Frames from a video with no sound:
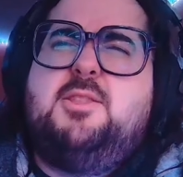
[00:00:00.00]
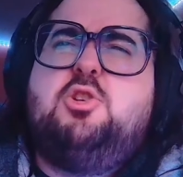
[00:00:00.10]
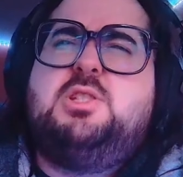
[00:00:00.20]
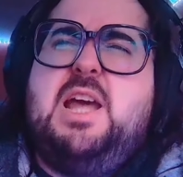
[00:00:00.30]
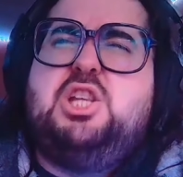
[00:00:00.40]

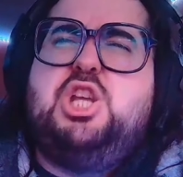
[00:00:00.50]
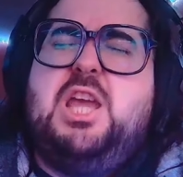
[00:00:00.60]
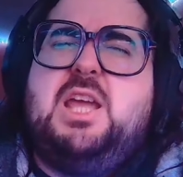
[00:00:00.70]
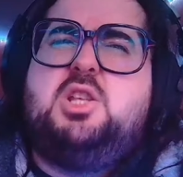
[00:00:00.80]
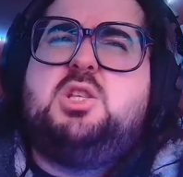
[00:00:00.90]
There's that
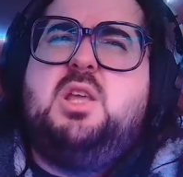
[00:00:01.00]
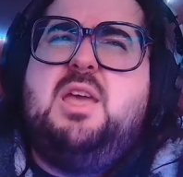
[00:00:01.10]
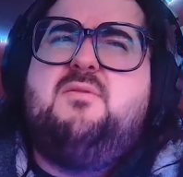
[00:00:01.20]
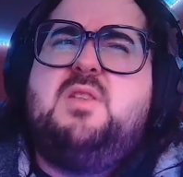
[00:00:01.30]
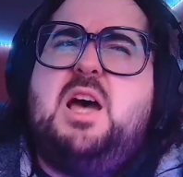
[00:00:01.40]
chance,
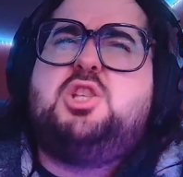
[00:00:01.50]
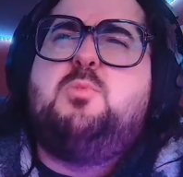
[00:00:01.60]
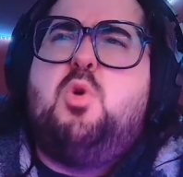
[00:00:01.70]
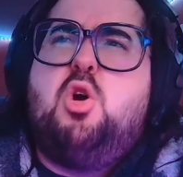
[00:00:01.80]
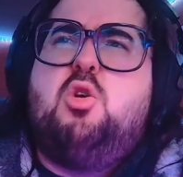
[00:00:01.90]
if not
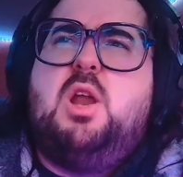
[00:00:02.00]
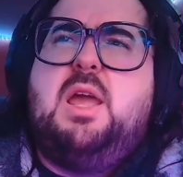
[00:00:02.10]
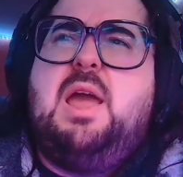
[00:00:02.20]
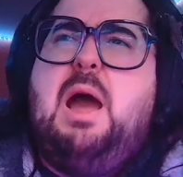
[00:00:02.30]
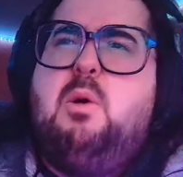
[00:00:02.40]
tomorrow night.
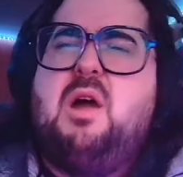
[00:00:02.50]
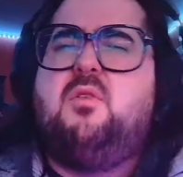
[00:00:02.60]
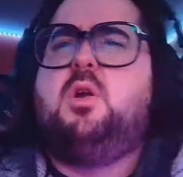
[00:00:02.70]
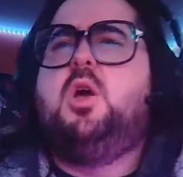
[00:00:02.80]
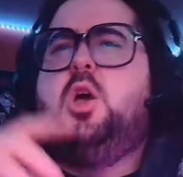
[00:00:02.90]

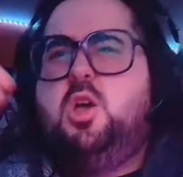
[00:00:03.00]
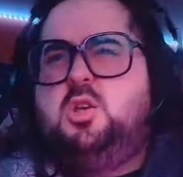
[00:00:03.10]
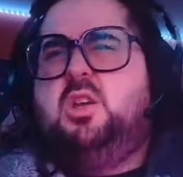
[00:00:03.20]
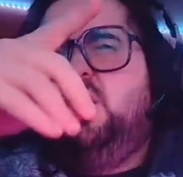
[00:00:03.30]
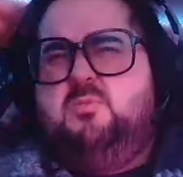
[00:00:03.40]
However,
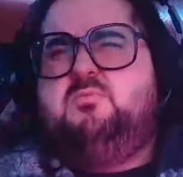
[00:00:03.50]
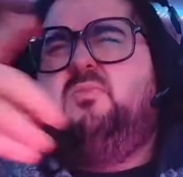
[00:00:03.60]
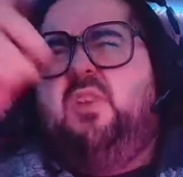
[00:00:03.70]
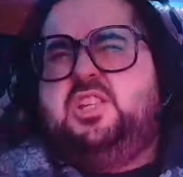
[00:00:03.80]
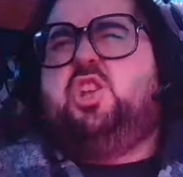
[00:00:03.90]

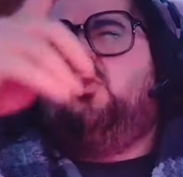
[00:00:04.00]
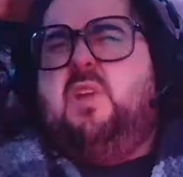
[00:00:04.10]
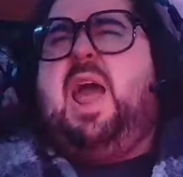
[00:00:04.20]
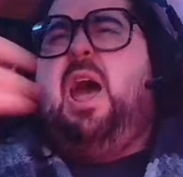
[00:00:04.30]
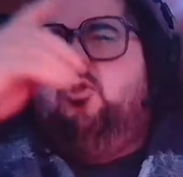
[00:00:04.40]
visit
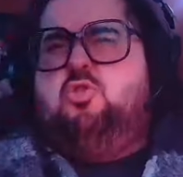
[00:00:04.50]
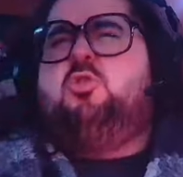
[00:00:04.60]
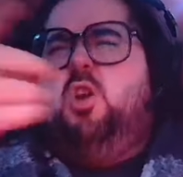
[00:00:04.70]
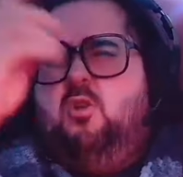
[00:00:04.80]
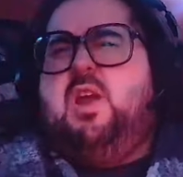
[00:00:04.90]
around,
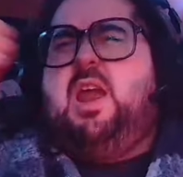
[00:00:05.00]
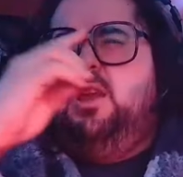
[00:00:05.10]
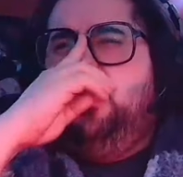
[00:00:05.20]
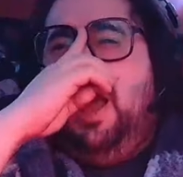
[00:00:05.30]
all right?